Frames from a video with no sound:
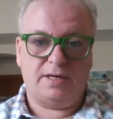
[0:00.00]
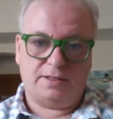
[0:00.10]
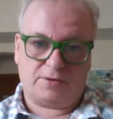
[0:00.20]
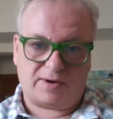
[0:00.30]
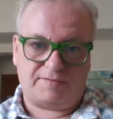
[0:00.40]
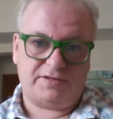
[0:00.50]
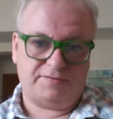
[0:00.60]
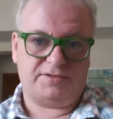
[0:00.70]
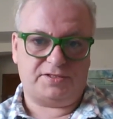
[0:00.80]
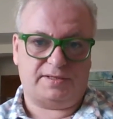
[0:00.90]
the gravity of
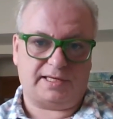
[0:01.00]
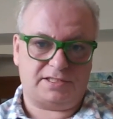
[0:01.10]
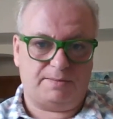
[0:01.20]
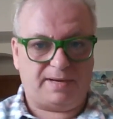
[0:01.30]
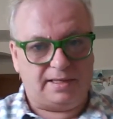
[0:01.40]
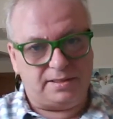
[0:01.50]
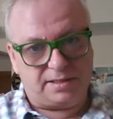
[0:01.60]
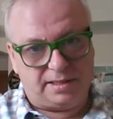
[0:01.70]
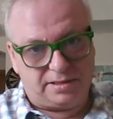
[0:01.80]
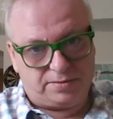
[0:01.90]
the sun actually bends
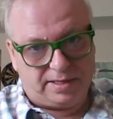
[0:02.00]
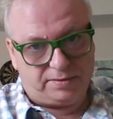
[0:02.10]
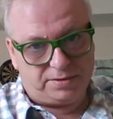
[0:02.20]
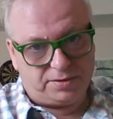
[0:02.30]
light around.